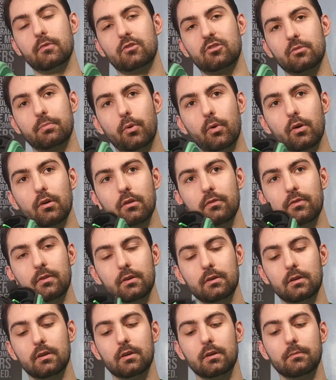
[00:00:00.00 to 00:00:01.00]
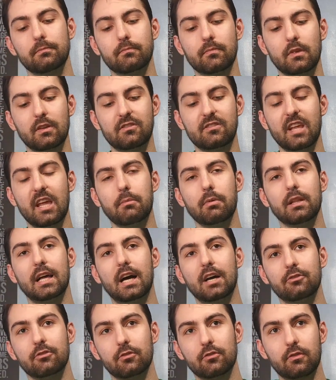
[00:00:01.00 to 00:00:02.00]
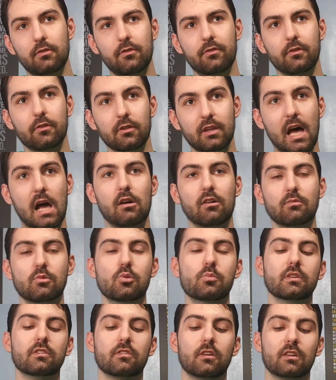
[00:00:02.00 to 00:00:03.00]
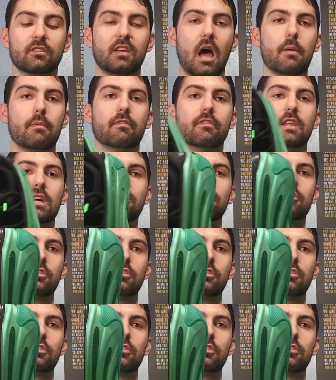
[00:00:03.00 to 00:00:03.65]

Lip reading: supportive stabilizers for lateral movements on top of that.